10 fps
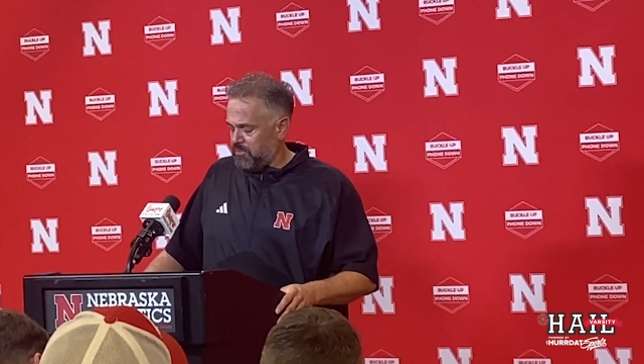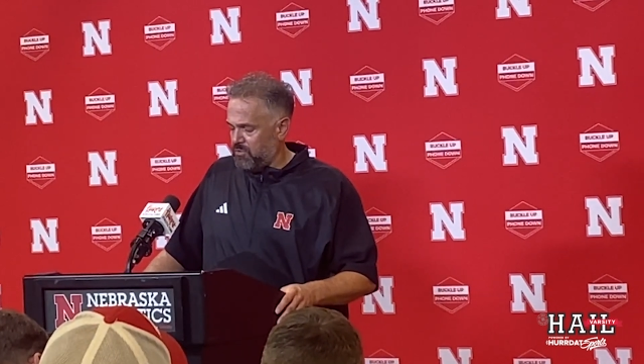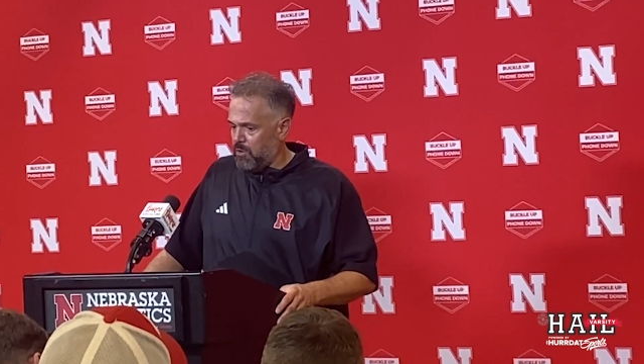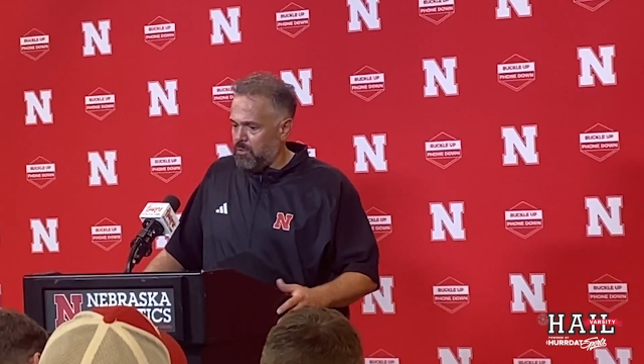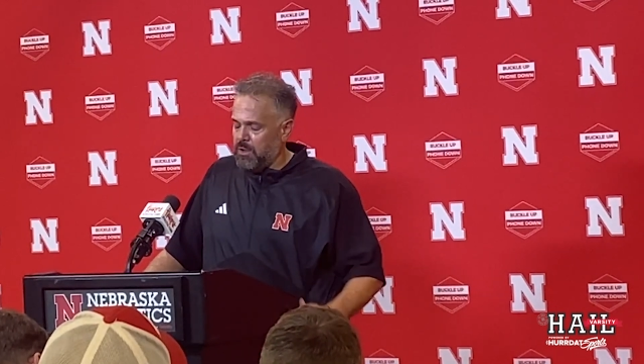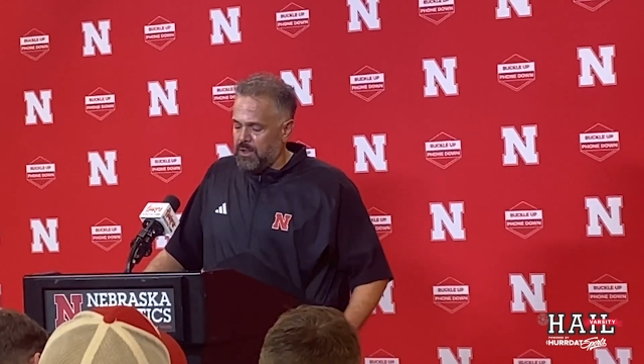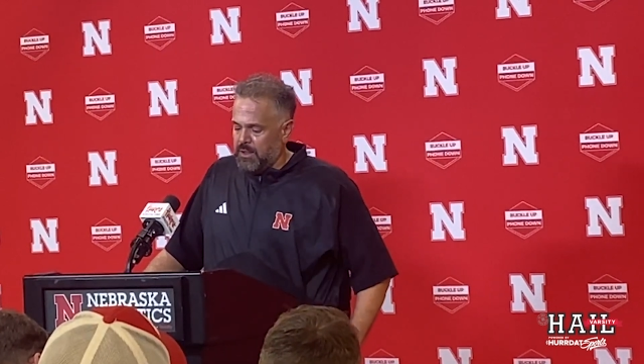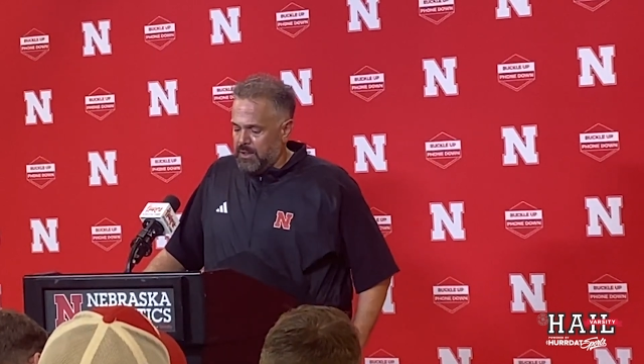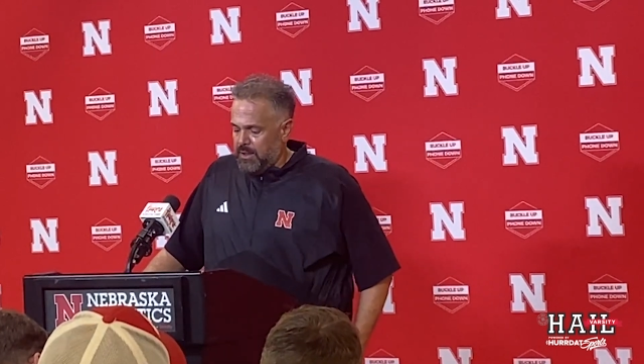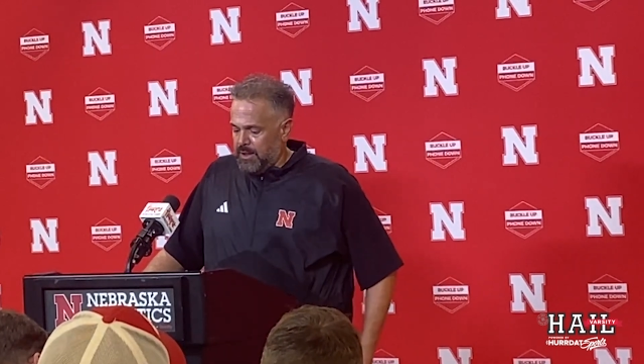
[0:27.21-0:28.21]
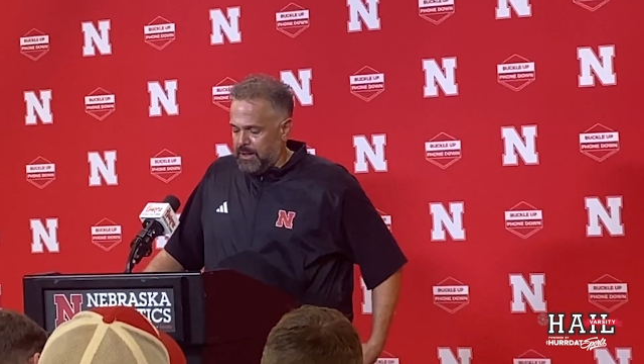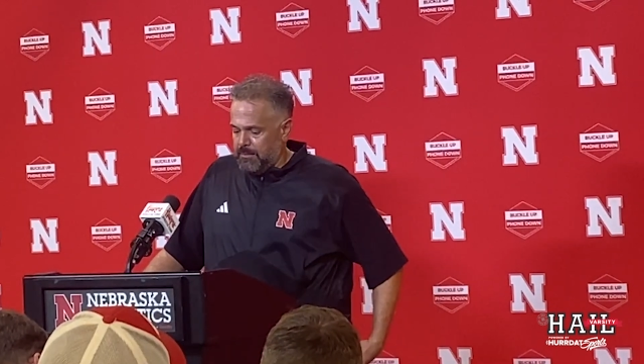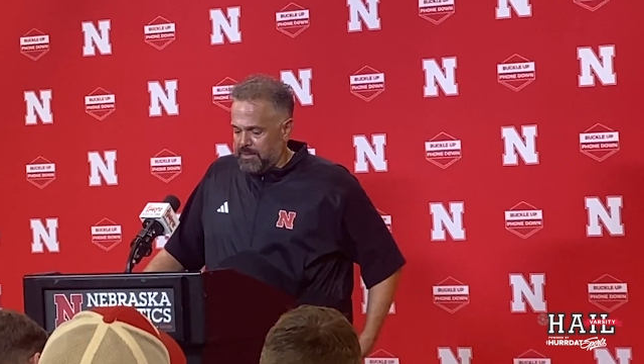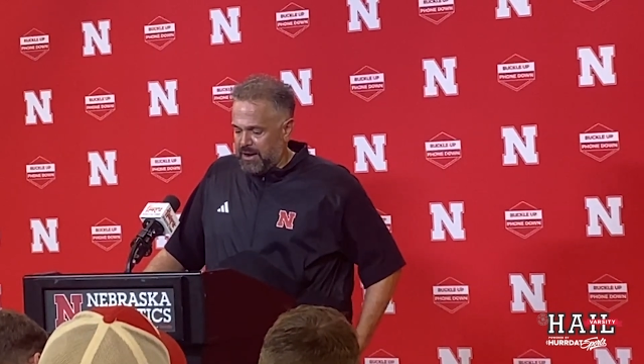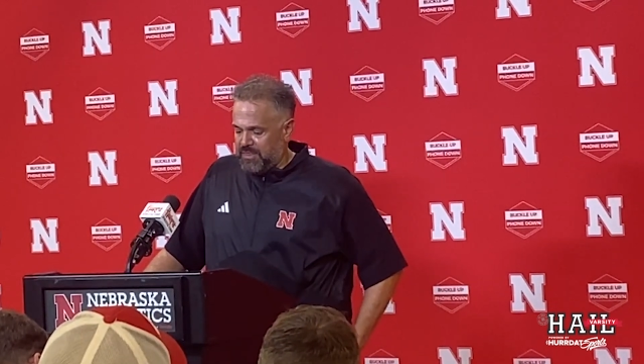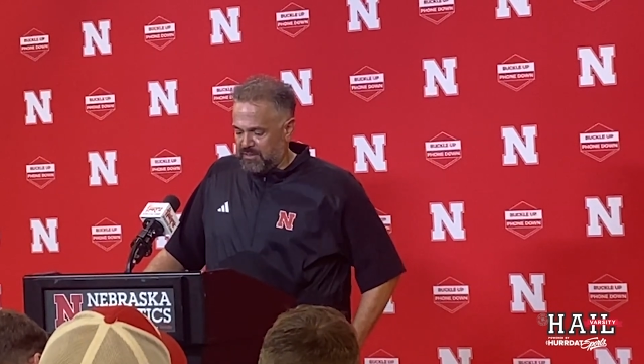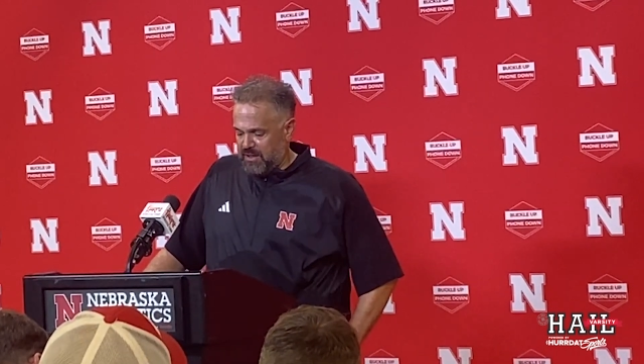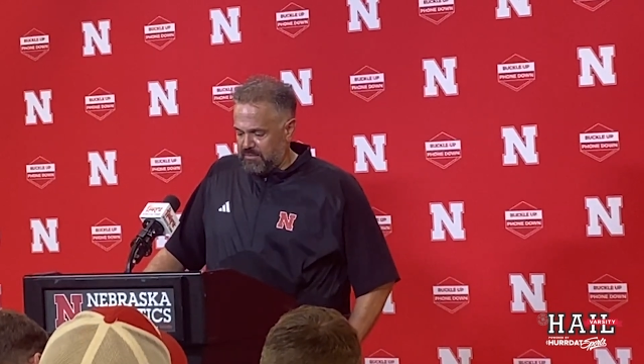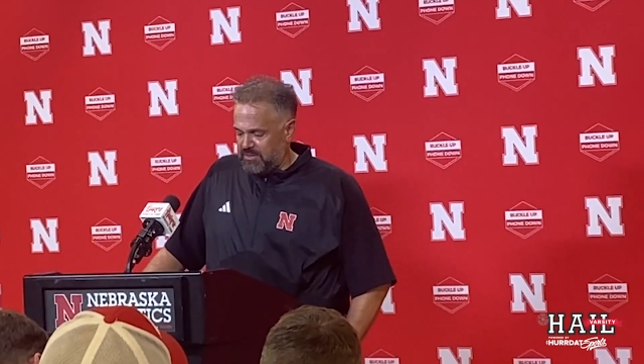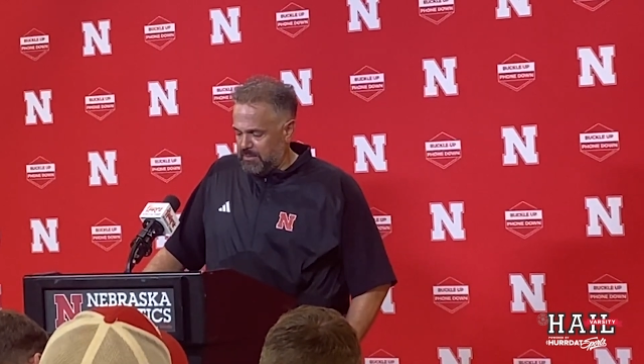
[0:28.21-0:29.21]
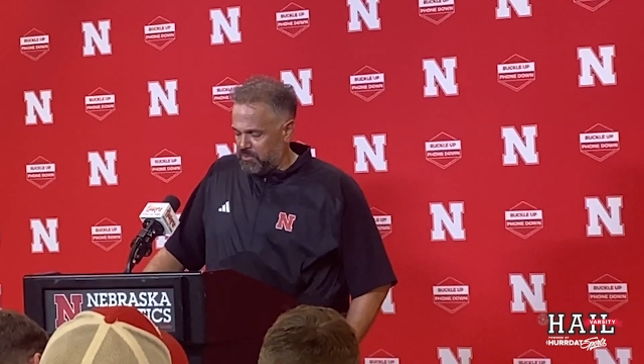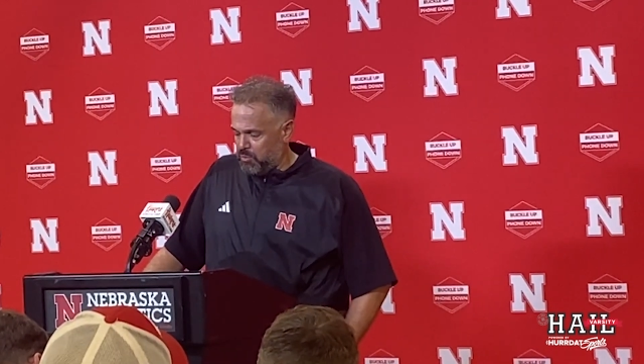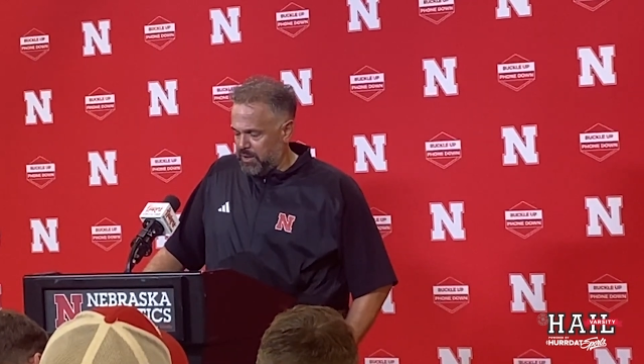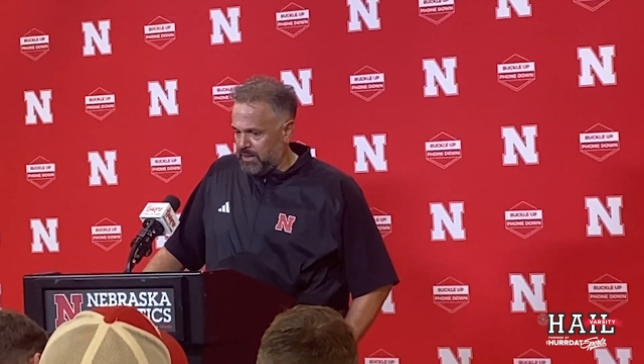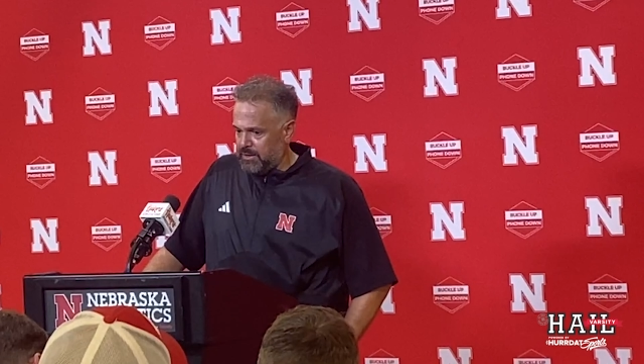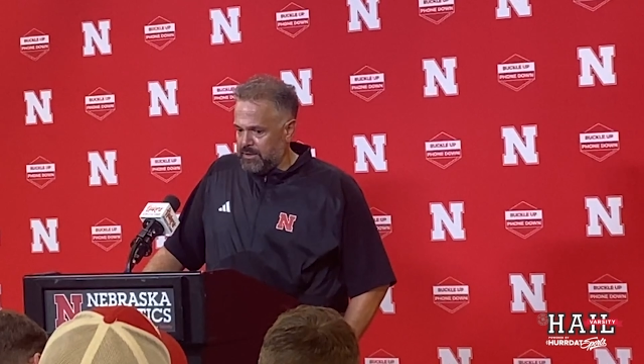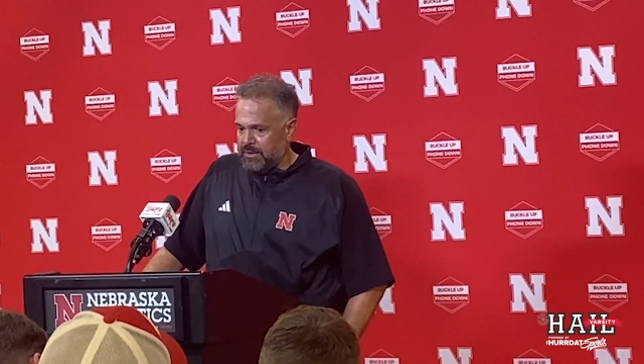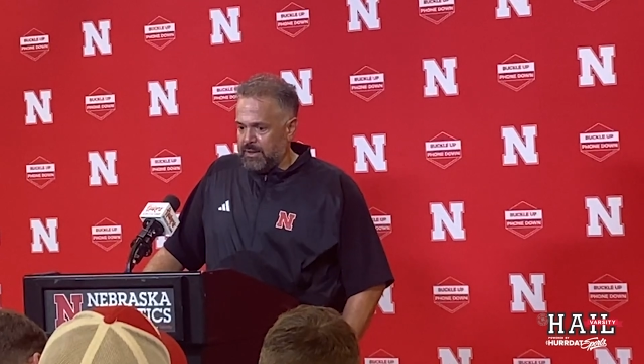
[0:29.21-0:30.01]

So a lot of things obviously in between.